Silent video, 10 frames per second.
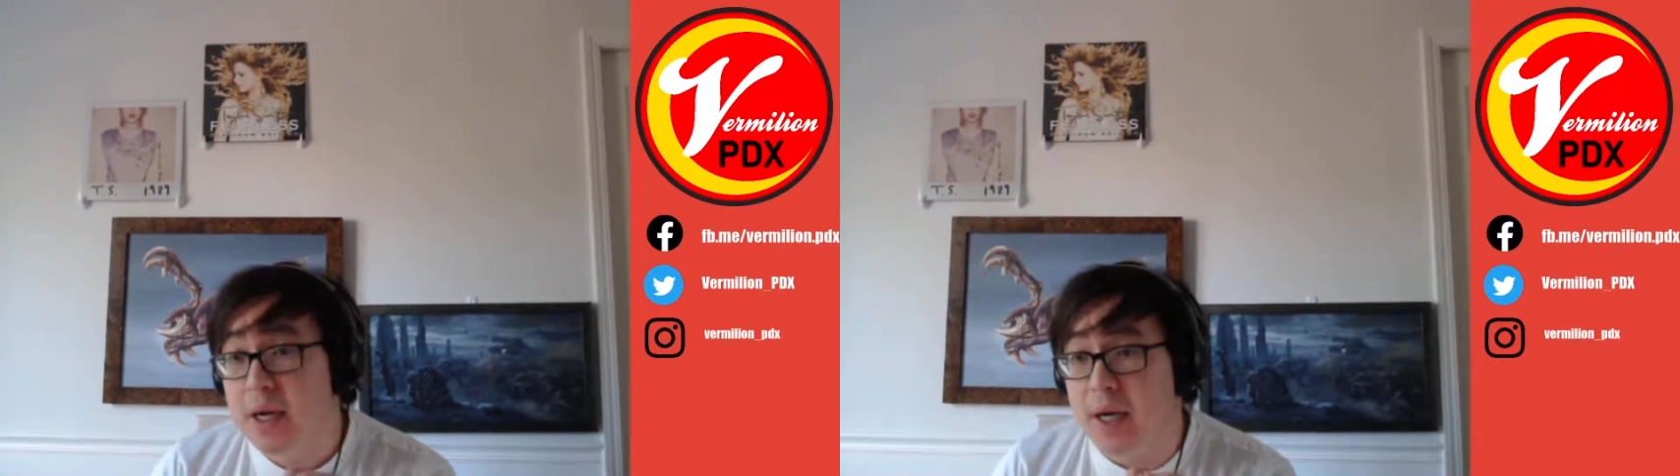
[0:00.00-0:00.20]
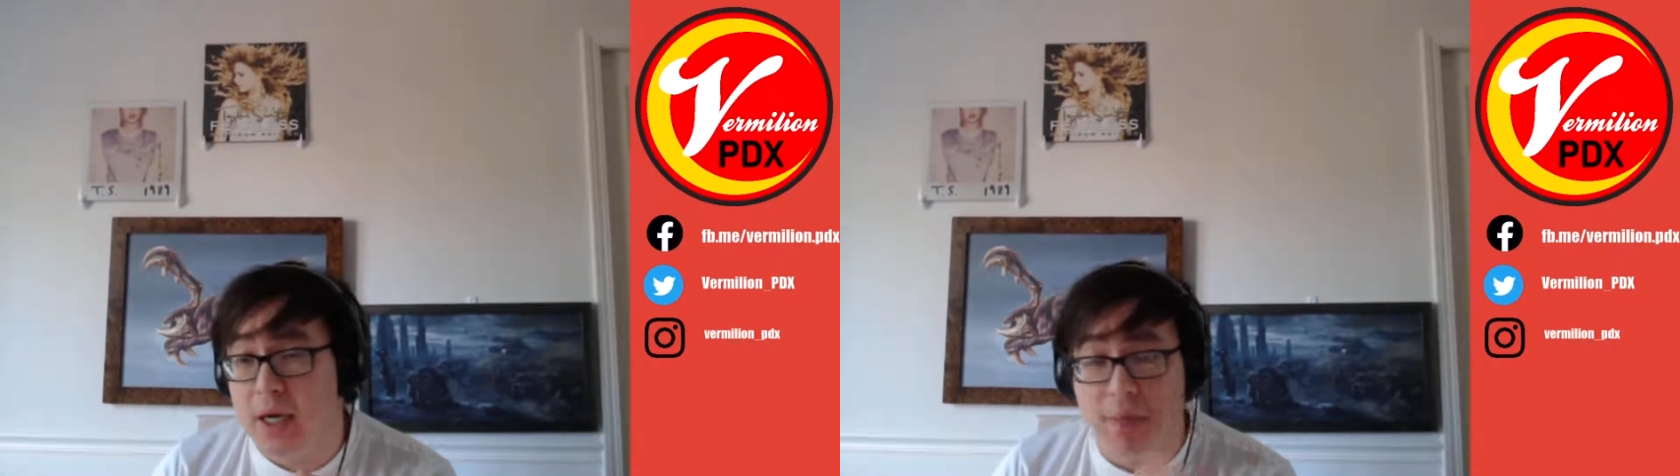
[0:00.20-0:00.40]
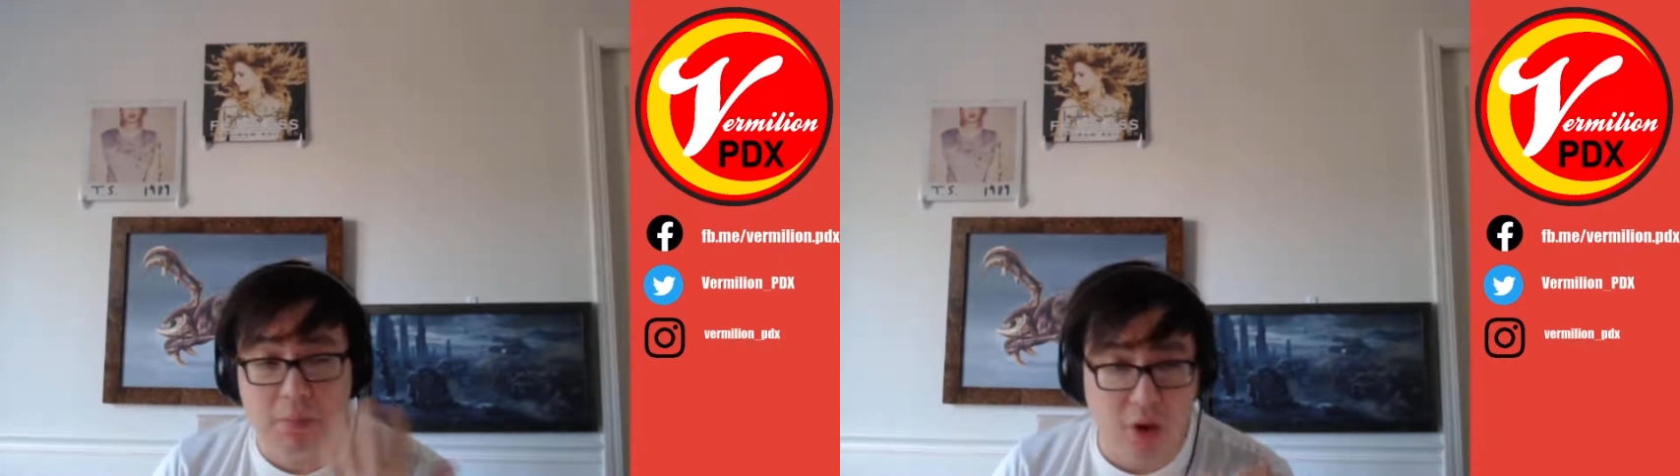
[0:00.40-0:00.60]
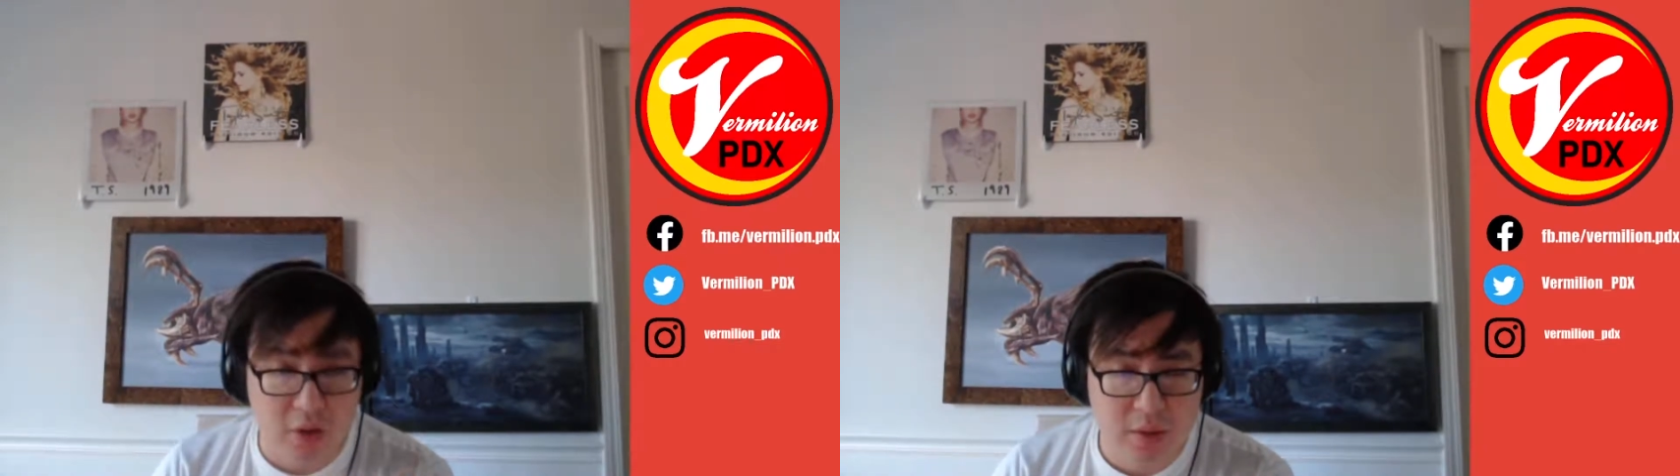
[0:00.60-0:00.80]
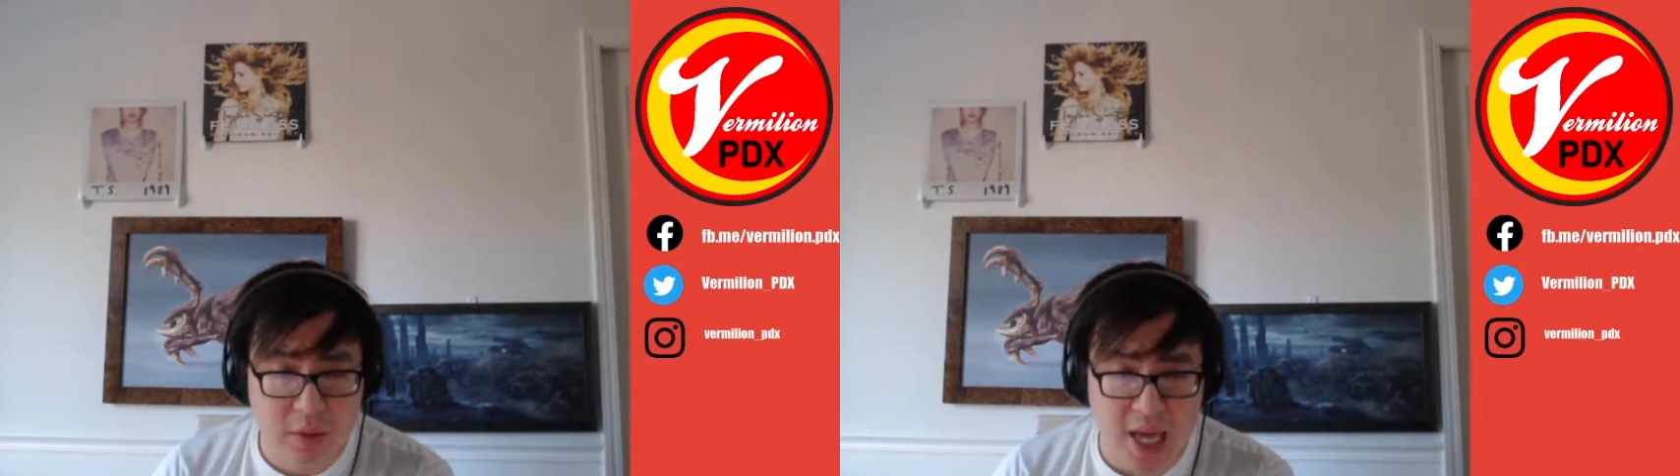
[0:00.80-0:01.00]

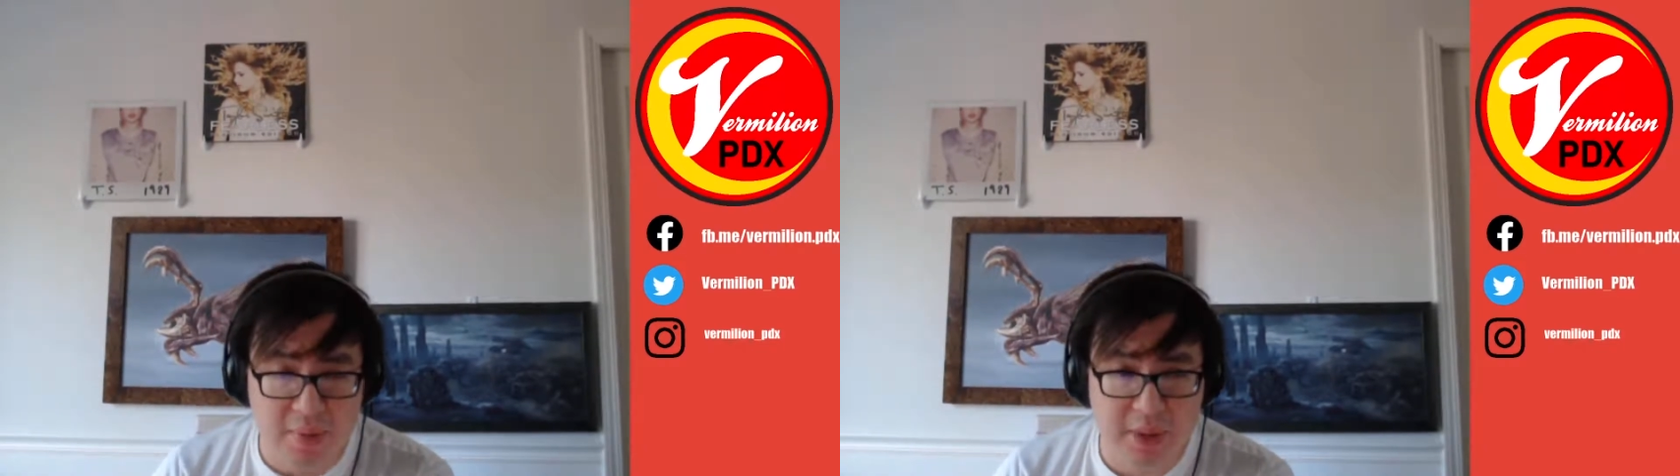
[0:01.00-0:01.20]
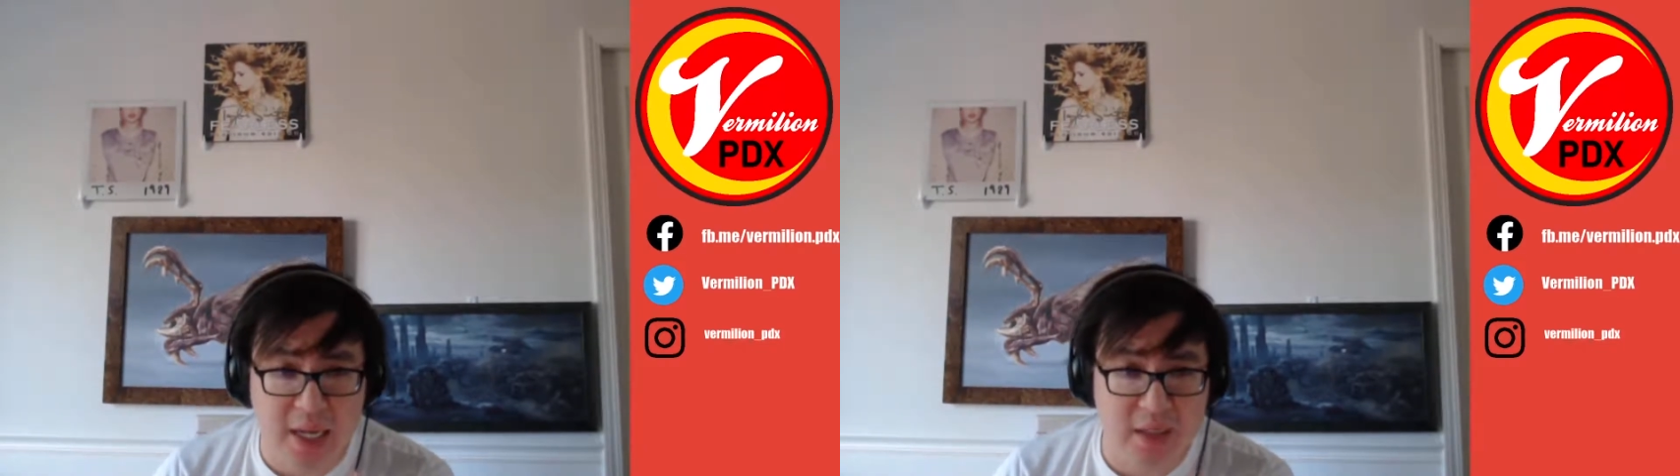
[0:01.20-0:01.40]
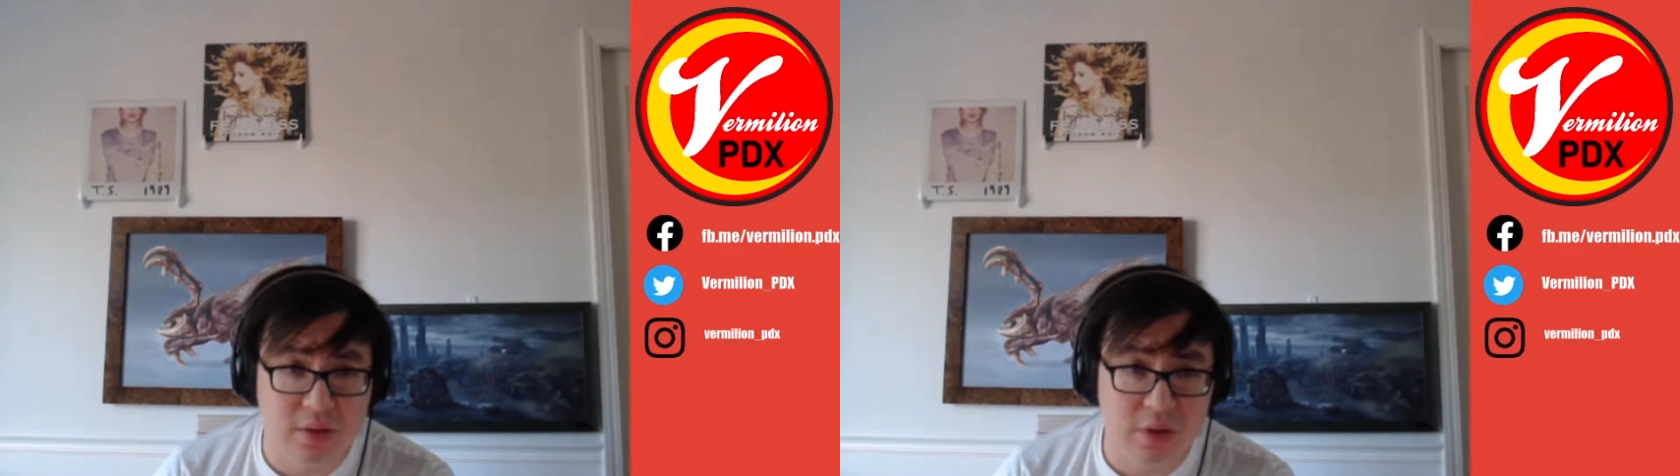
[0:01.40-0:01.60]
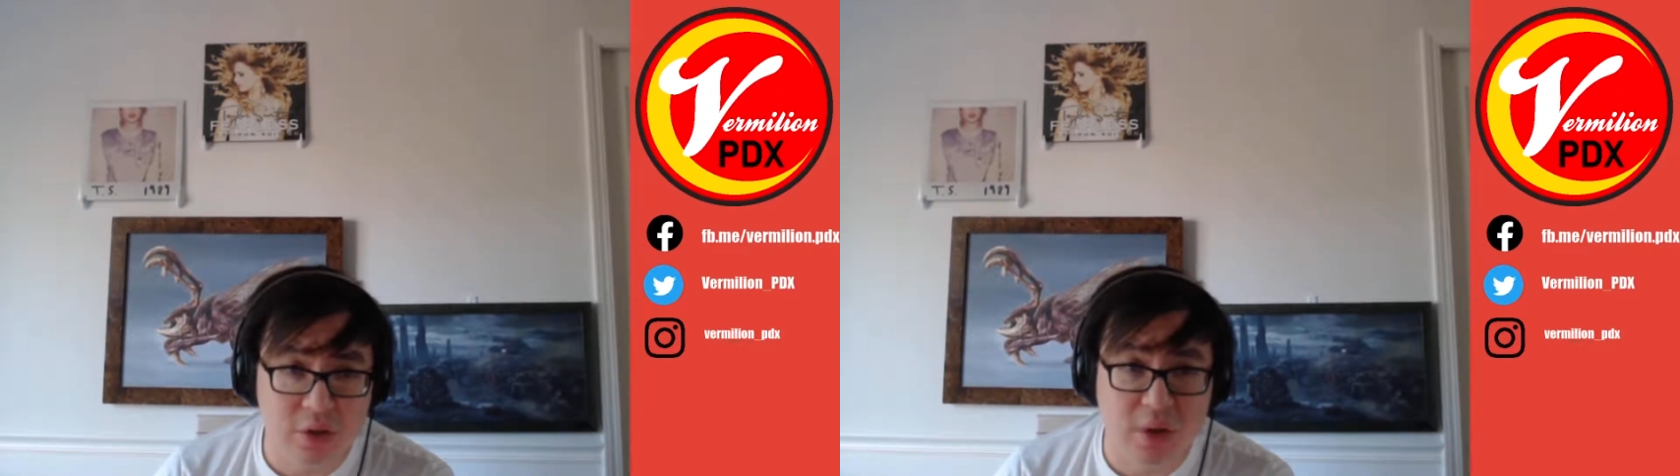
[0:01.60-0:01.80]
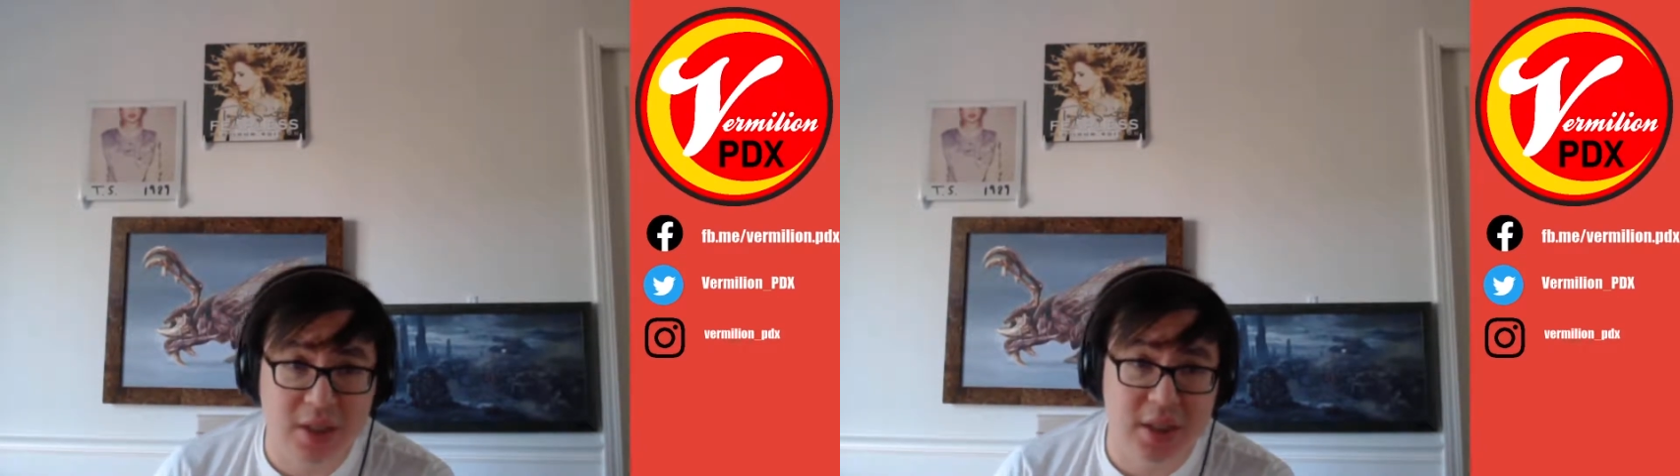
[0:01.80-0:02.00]
Always happy to answer those
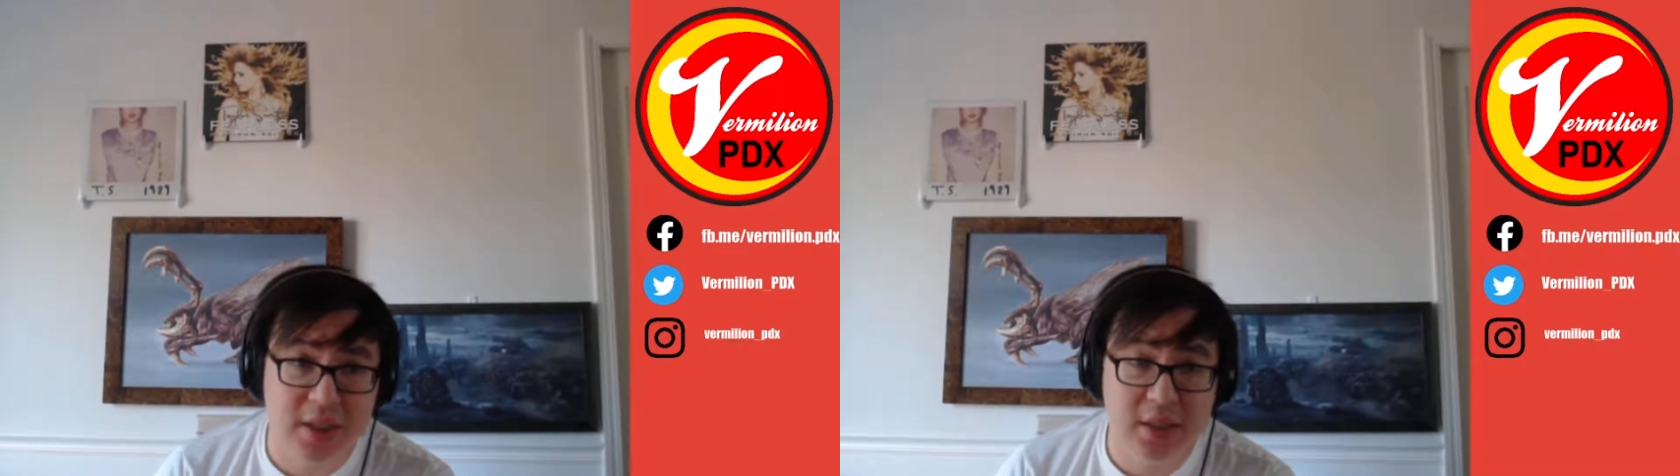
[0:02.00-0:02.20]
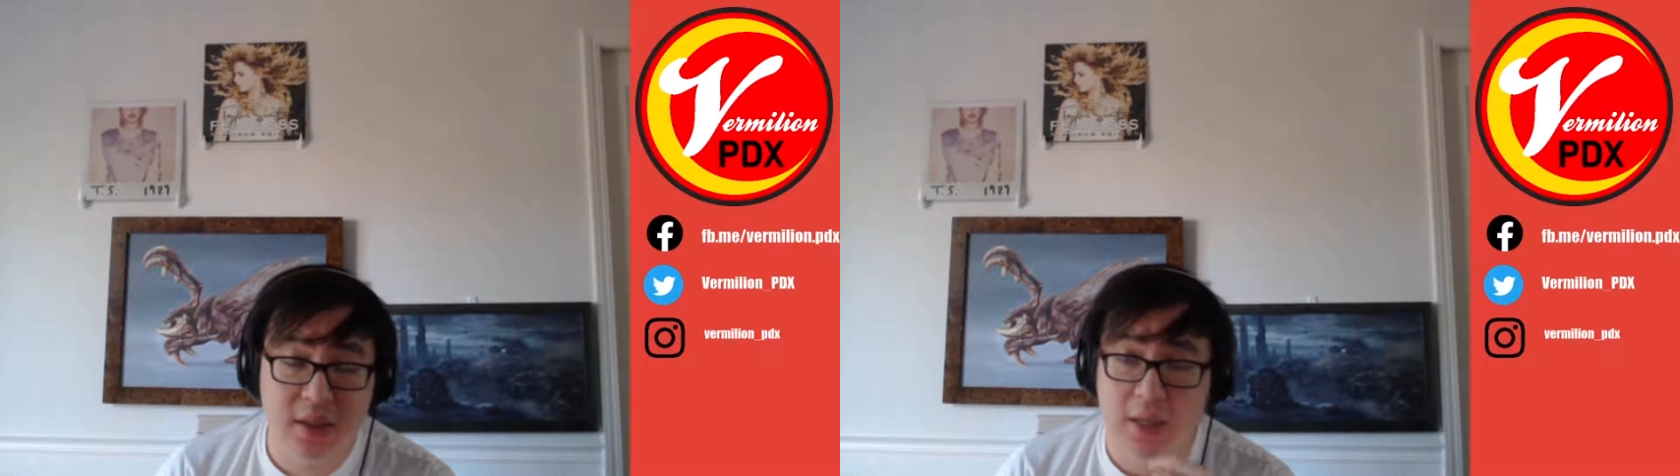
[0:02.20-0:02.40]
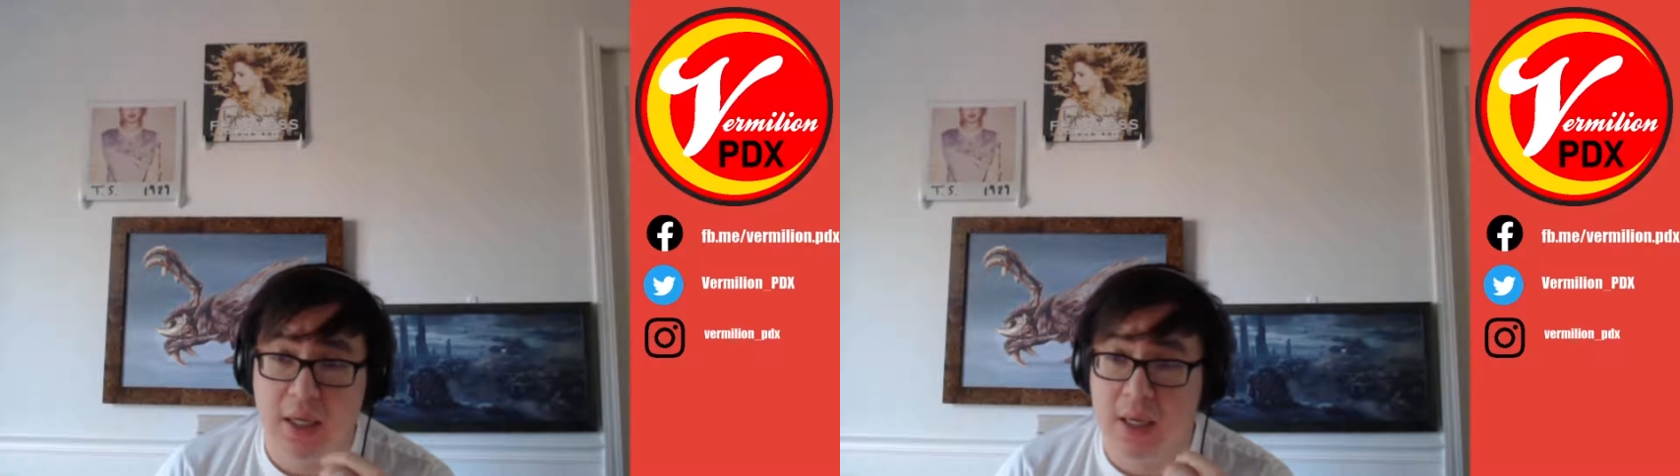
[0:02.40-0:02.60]
questions.